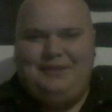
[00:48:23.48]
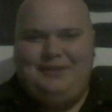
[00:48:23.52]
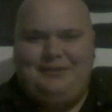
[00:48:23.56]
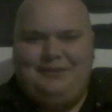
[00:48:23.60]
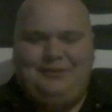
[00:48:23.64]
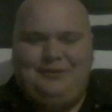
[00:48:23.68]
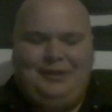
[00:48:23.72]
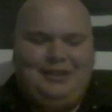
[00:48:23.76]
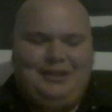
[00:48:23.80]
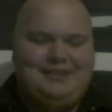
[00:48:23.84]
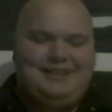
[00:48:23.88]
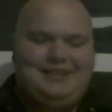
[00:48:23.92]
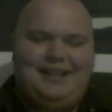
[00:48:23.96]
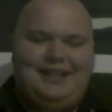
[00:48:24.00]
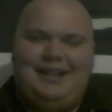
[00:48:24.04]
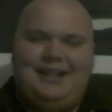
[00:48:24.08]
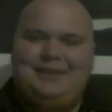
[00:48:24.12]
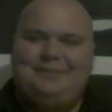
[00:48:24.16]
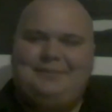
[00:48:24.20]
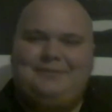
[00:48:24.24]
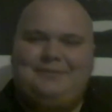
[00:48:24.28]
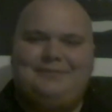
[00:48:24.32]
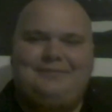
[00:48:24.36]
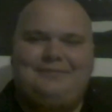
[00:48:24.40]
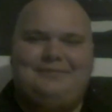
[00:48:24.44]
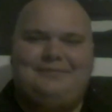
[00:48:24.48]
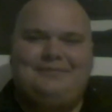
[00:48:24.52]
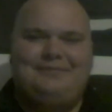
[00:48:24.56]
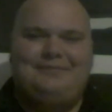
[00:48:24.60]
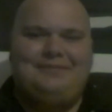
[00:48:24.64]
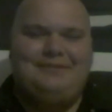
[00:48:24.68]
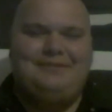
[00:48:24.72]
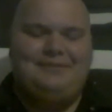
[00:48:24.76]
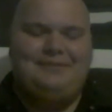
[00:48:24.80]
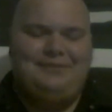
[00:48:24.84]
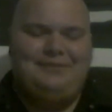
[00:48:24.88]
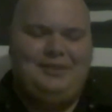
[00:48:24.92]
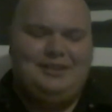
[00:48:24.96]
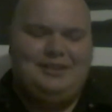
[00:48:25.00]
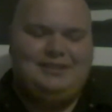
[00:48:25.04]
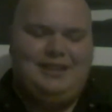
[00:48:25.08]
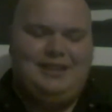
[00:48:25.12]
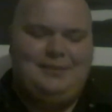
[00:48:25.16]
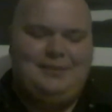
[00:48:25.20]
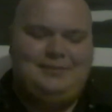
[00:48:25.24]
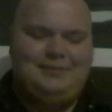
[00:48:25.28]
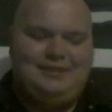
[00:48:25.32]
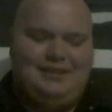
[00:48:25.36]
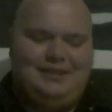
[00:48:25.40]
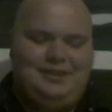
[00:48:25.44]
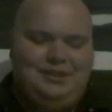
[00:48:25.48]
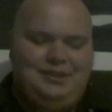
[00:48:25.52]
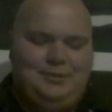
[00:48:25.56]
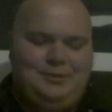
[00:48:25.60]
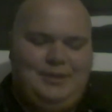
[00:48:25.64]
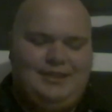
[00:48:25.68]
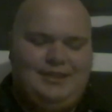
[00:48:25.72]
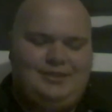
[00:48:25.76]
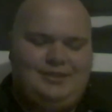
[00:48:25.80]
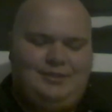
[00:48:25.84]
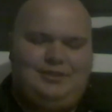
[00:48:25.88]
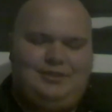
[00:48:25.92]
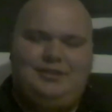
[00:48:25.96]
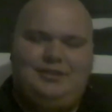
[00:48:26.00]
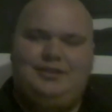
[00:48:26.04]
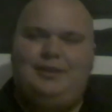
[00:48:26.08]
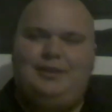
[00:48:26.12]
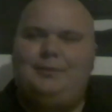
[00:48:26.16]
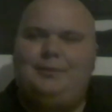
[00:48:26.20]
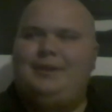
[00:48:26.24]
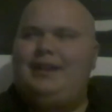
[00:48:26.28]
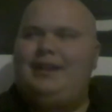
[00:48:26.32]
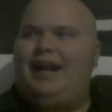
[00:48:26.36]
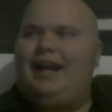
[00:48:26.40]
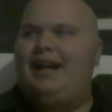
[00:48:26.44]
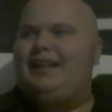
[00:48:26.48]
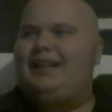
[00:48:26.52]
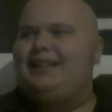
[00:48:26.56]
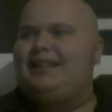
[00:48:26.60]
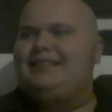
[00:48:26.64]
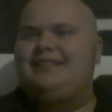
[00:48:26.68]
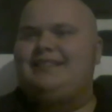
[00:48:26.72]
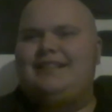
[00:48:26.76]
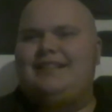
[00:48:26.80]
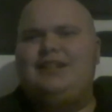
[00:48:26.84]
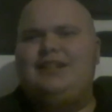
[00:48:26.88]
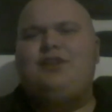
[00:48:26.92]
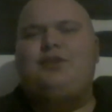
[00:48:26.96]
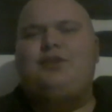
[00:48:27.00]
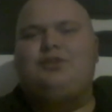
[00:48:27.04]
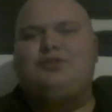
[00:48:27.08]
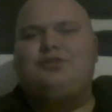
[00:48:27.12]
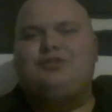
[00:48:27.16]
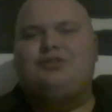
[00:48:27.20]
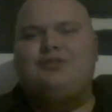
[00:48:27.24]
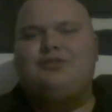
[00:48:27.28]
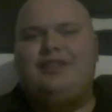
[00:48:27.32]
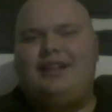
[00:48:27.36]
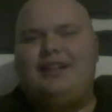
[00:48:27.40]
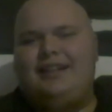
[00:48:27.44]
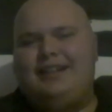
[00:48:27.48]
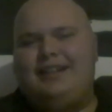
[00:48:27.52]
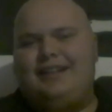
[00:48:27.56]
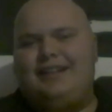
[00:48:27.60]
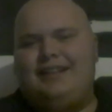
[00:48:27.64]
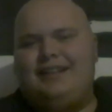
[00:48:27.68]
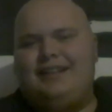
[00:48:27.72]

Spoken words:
First time seeing you wrestle, and I mean, I can tell that